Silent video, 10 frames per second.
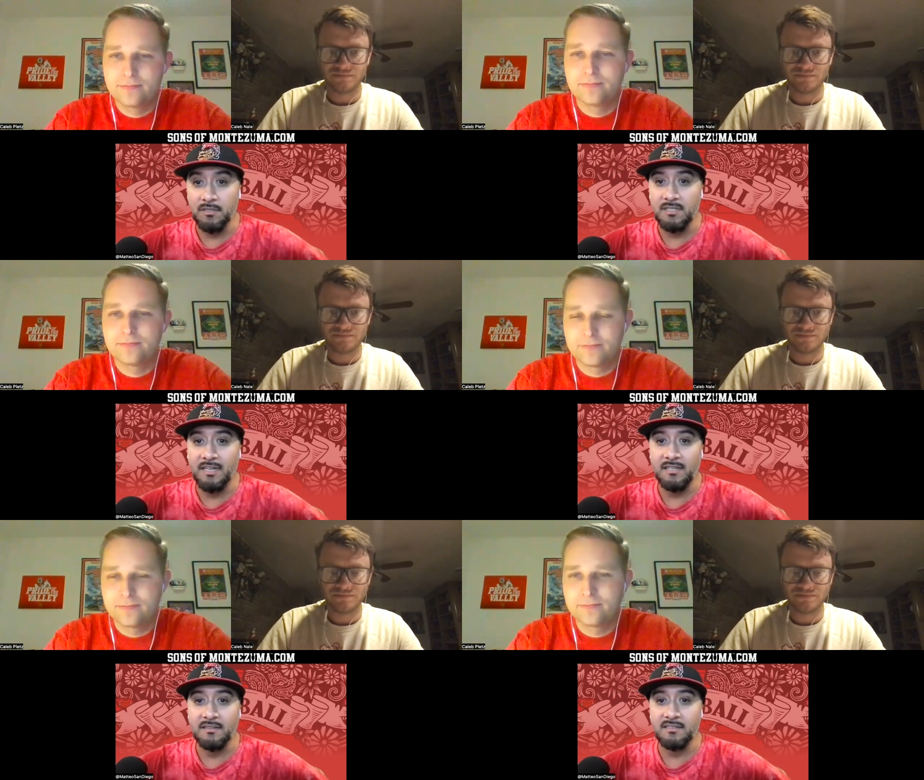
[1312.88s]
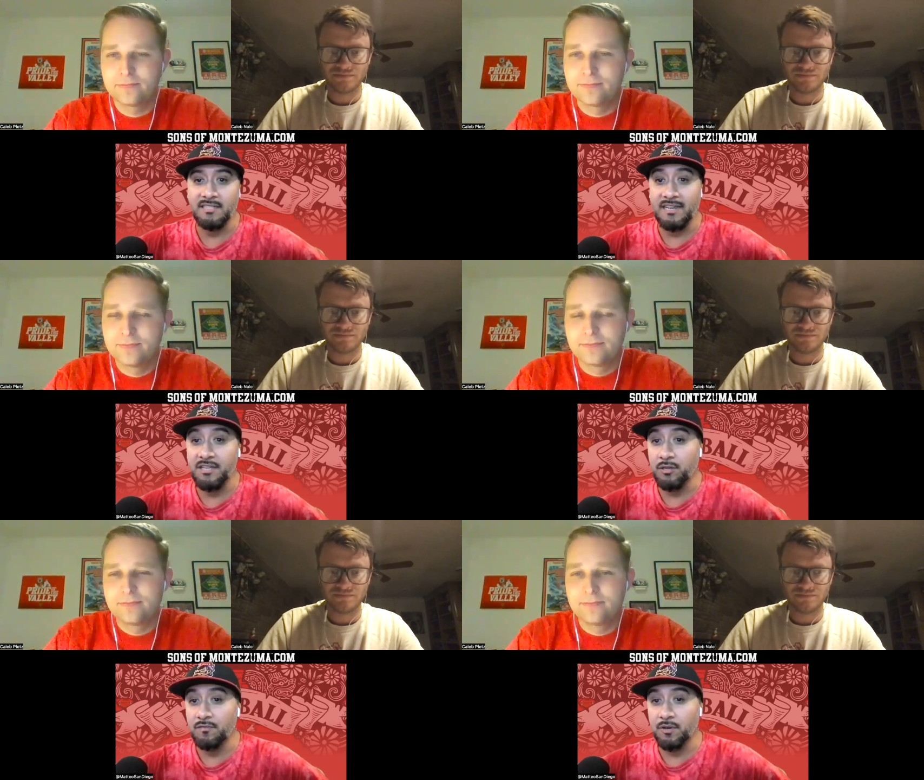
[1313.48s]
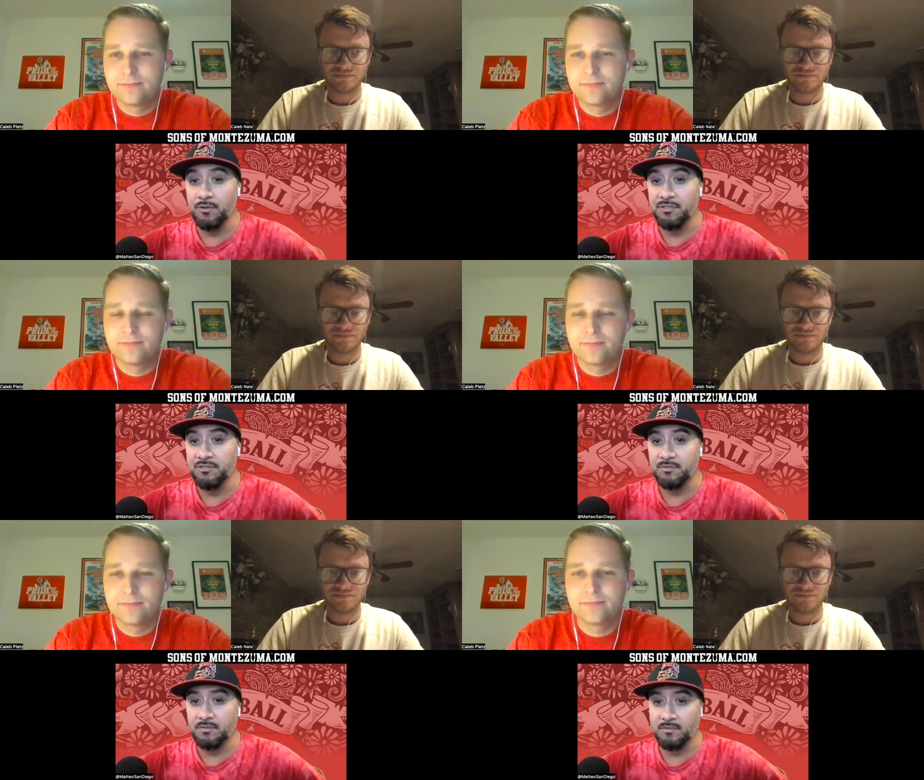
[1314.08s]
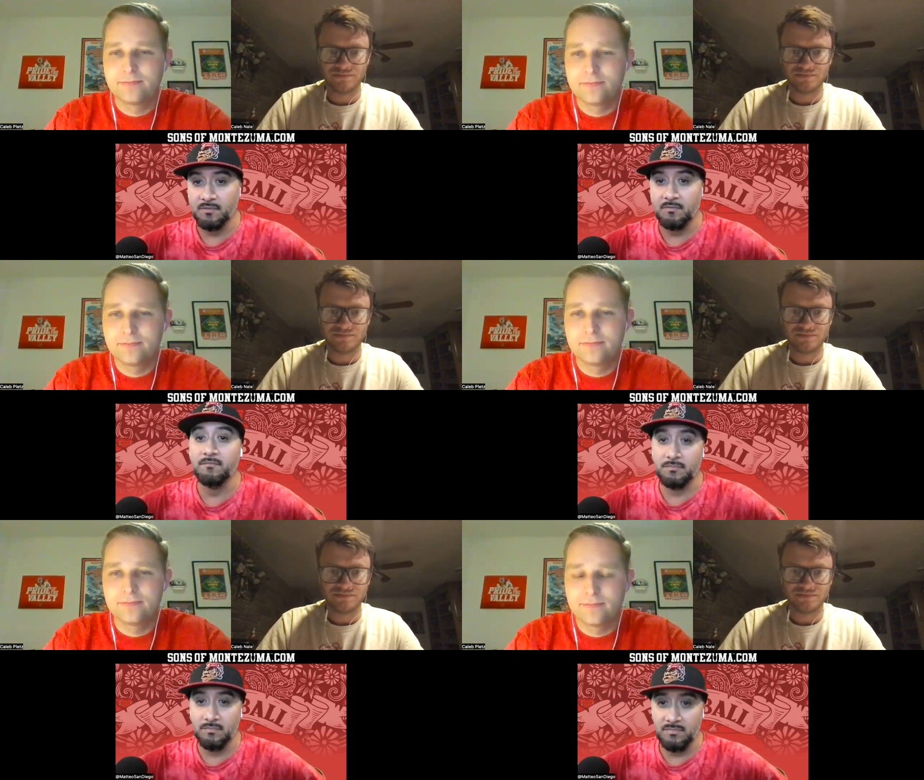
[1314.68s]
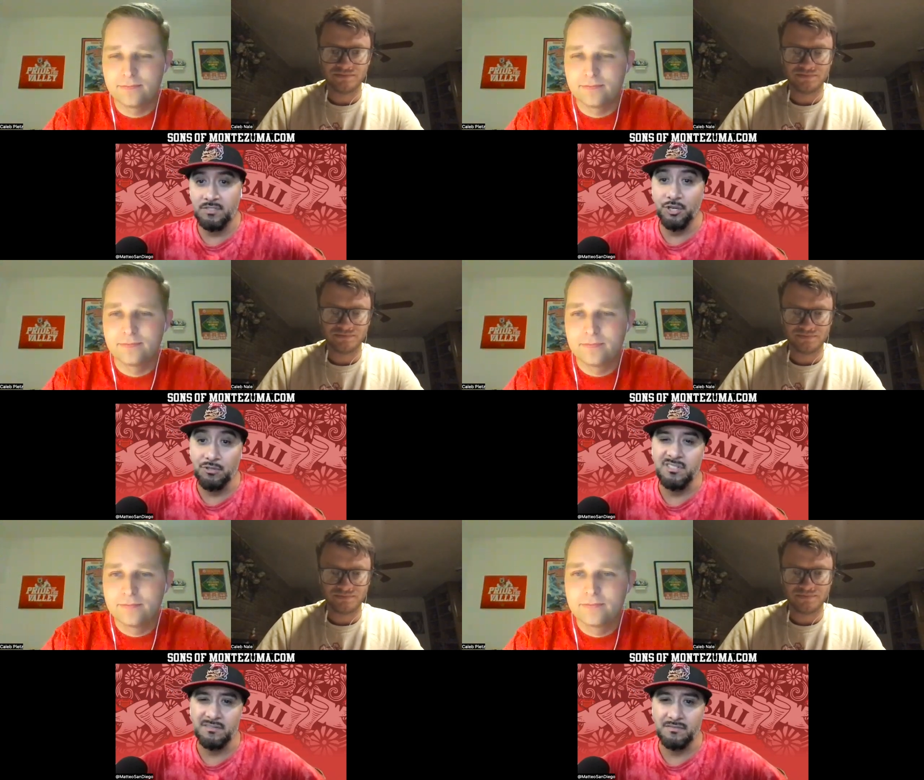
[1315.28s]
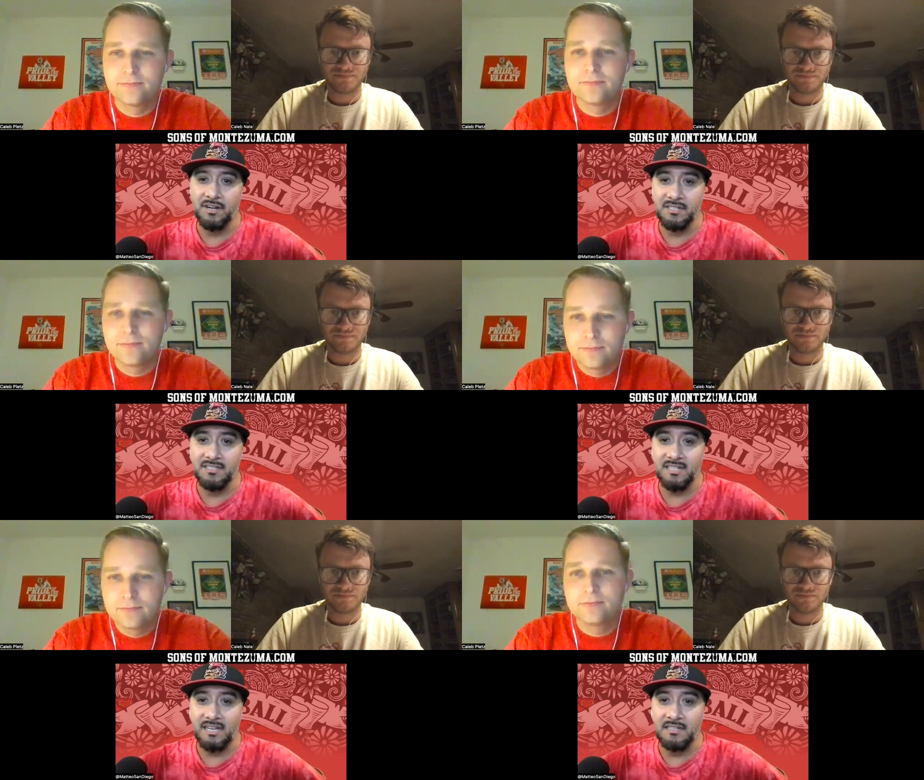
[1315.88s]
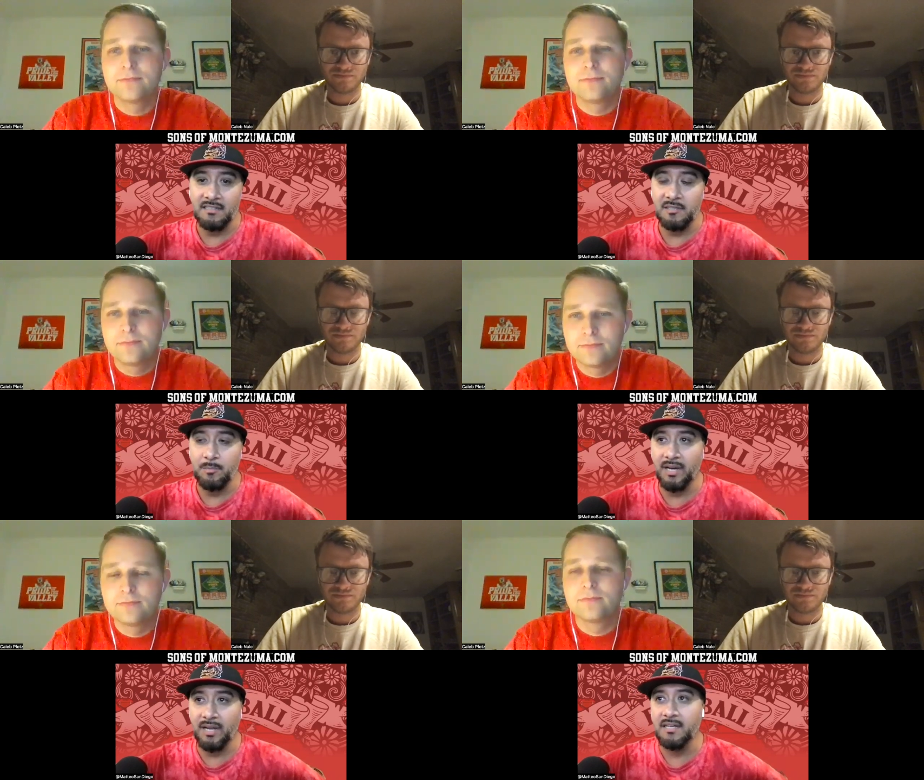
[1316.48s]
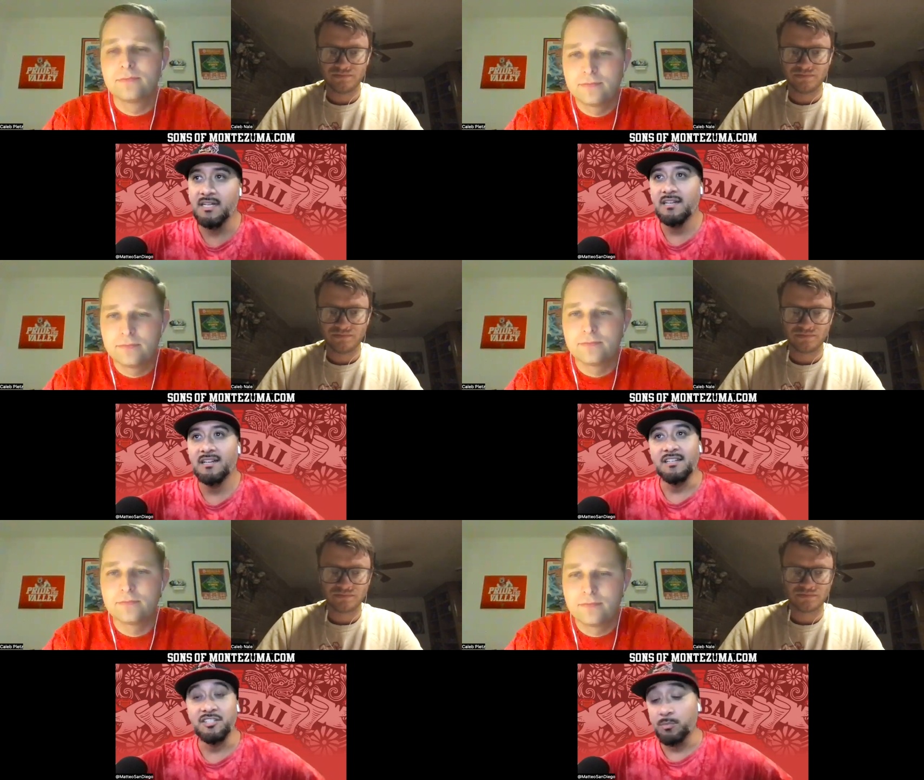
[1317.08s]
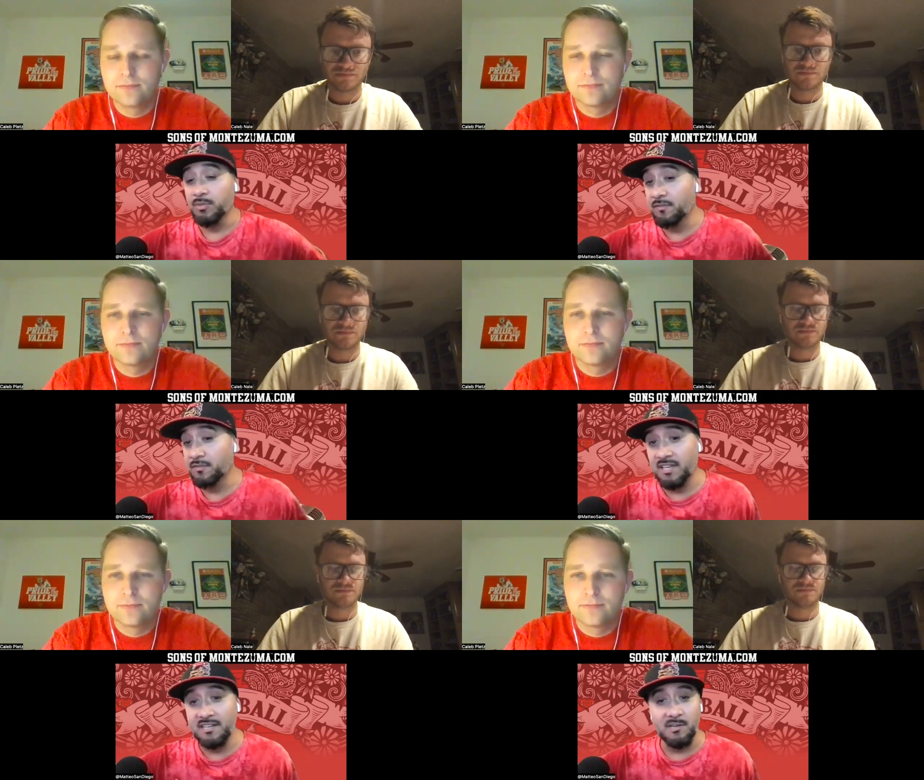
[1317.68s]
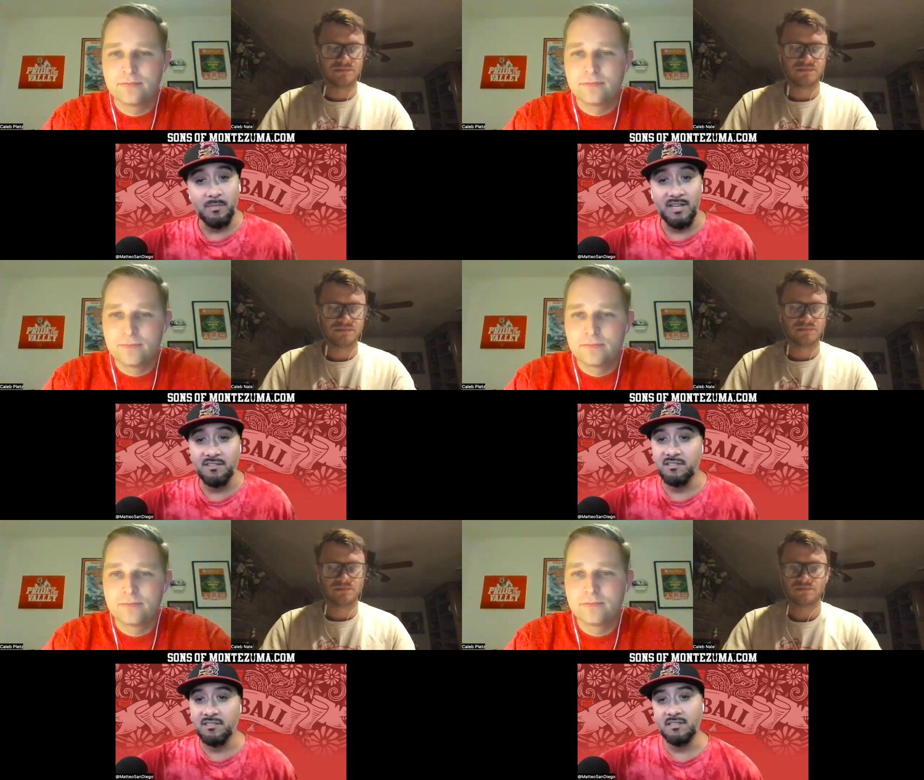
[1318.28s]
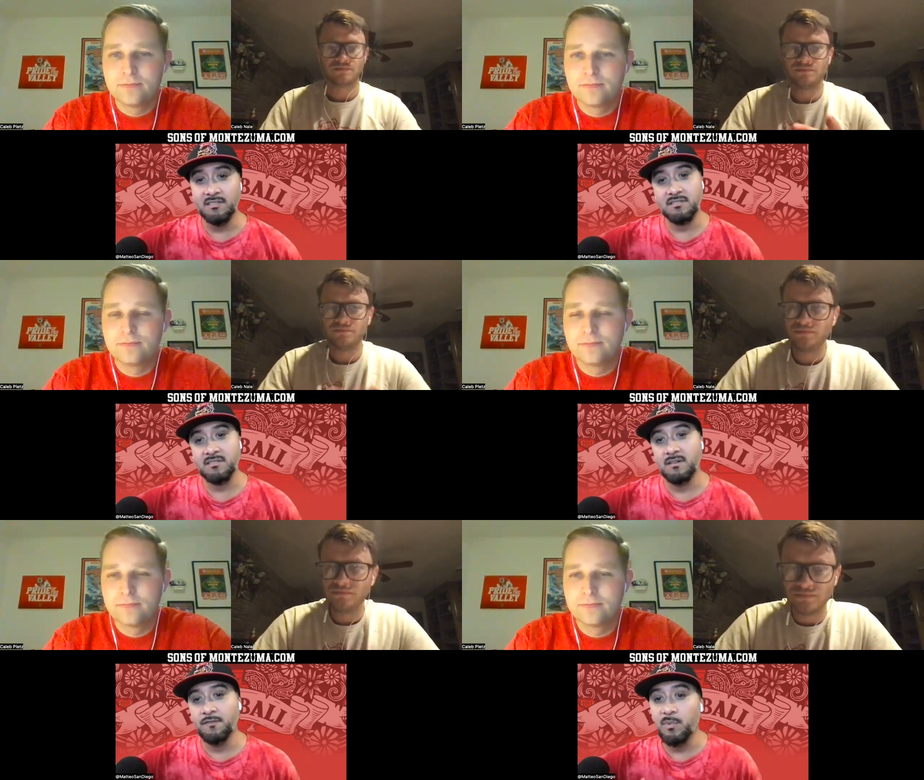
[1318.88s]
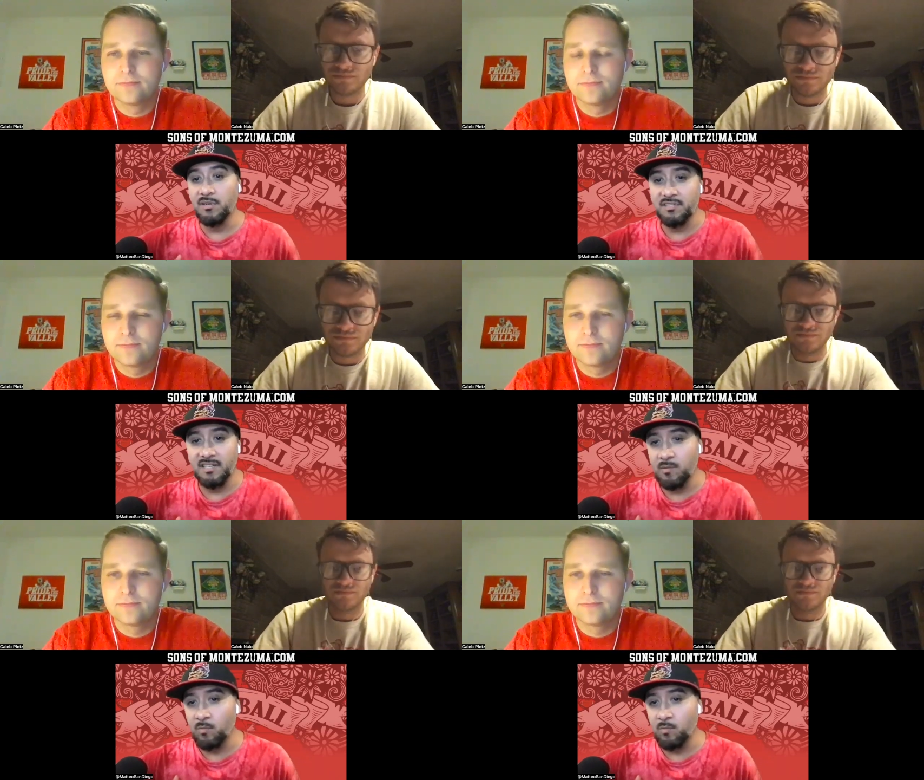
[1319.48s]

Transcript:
Speaker 1: and the San Diego voters uh, chose it very decidingly. But it's a beautiful stadium, man. It's a it's a football stadium